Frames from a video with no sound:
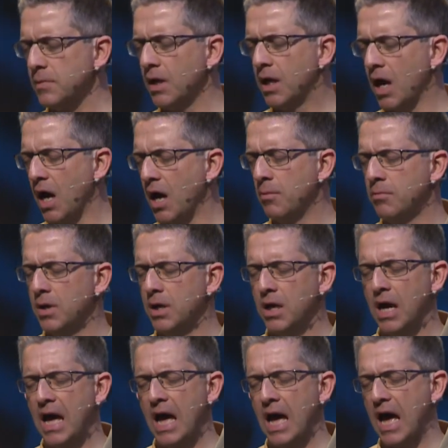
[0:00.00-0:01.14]
Come,
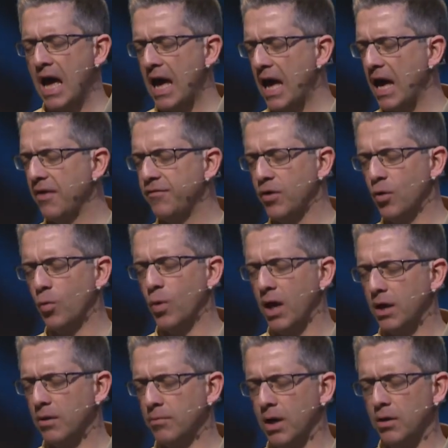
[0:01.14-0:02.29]
have your
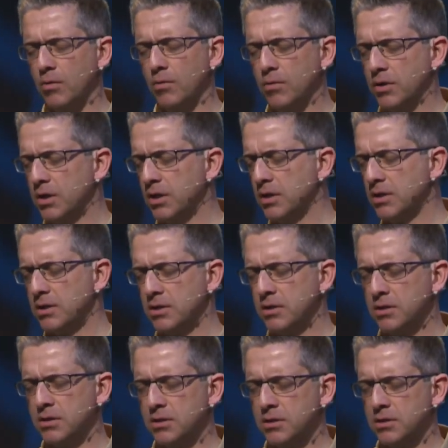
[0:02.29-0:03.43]
way, my Lord.
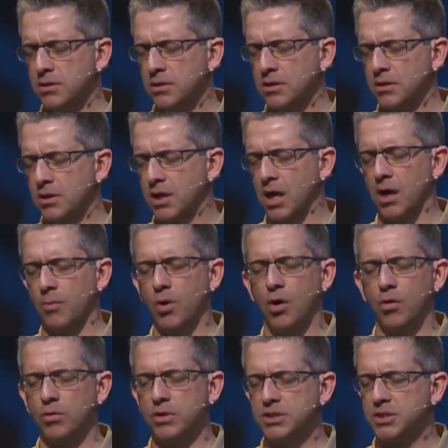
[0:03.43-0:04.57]
Come,
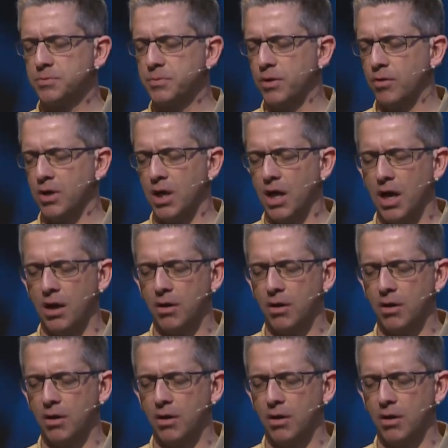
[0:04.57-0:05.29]
Holy Spirit, now.